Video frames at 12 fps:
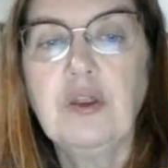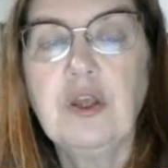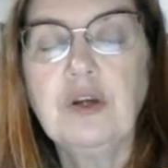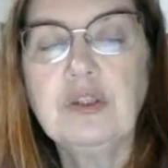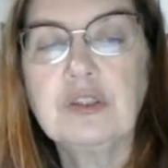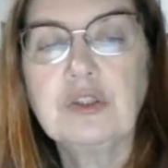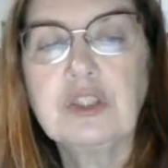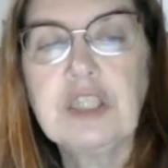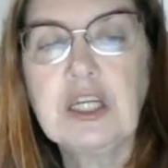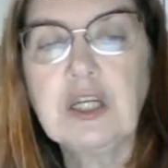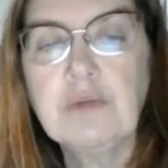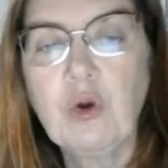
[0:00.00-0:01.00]
Those are
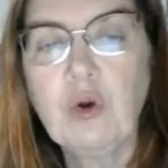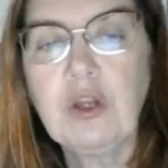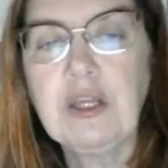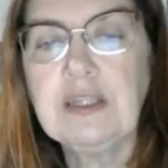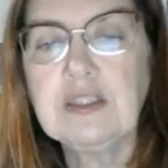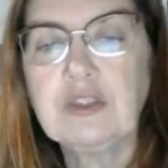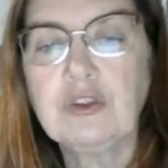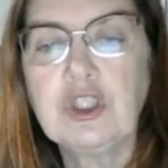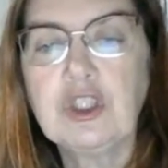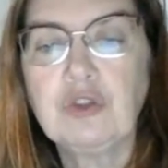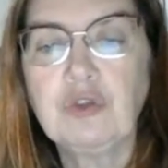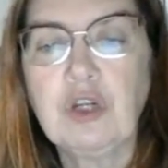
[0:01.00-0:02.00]
sycamore leaves, are
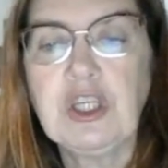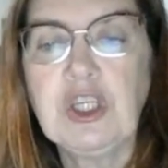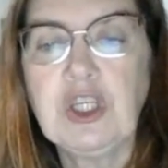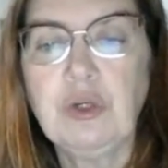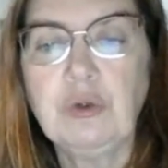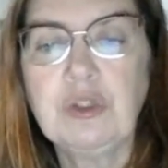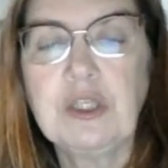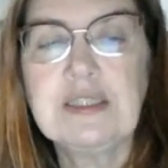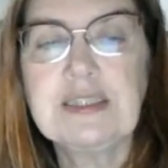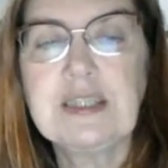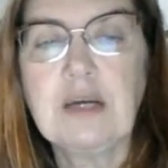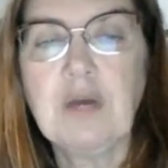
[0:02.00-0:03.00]
just really huge.
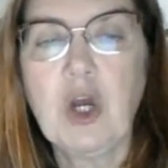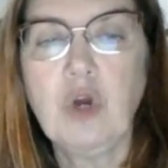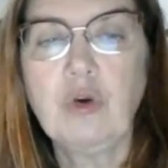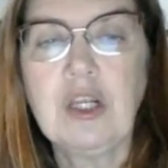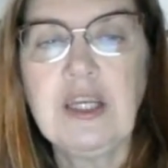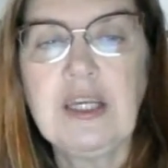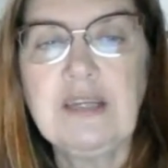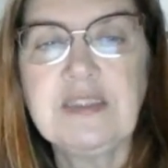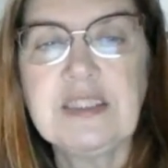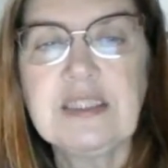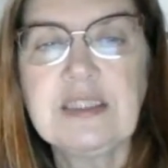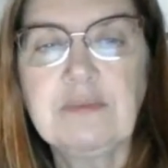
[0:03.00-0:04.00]
And some oak leaves.